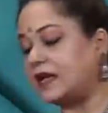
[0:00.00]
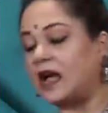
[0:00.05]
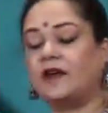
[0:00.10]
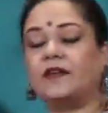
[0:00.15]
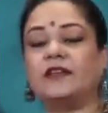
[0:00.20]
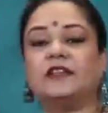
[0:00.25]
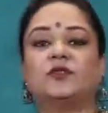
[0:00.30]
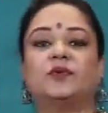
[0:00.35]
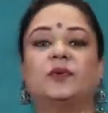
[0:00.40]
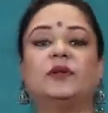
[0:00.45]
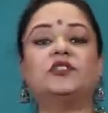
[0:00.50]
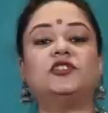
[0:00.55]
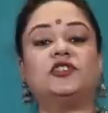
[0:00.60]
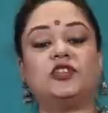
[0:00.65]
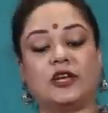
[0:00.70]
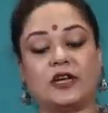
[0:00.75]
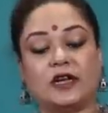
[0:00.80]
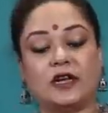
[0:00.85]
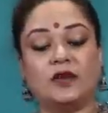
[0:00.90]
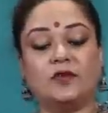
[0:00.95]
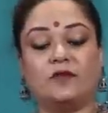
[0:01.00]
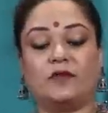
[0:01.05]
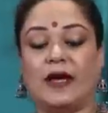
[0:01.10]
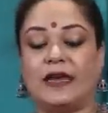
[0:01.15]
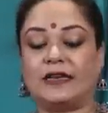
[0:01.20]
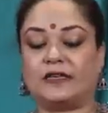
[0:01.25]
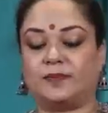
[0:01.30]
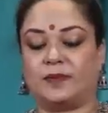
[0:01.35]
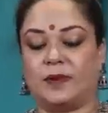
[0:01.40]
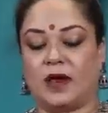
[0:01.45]
saris with chicken
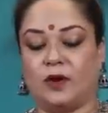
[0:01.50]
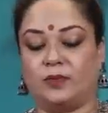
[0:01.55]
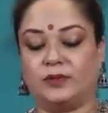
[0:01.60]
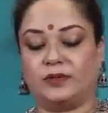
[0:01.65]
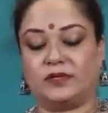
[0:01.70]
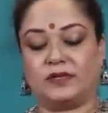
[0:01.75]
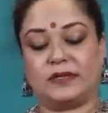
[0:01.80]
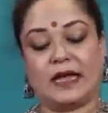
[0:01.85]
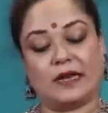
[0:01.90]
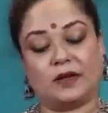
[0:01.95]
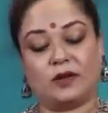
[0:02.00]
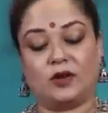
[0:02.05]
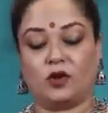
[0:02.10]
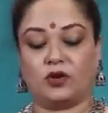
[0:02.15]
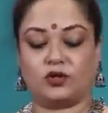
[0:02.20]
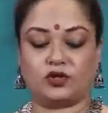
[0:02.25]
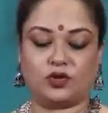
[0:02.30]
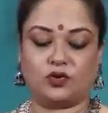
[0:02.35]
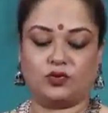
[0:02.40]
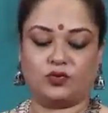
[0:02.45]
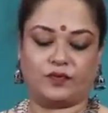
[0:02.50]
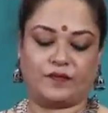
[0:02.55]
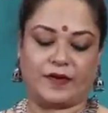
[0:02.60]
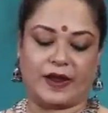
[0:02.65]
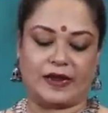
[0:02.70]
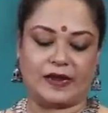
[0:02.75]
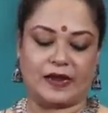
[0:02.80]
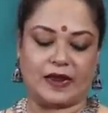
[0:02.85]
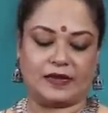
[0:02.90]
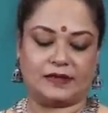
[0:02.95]
white blouse. That will also look
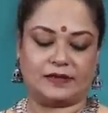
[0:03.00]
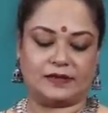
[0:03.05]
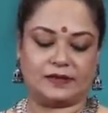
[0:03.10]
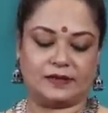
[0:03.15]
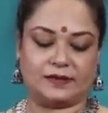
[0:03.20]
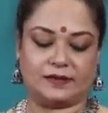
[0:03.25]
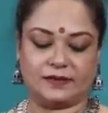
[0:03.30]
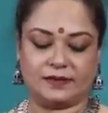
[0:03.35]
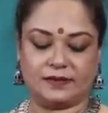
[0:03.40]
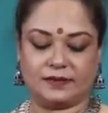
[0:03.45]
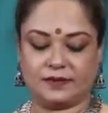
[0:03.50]
very nice.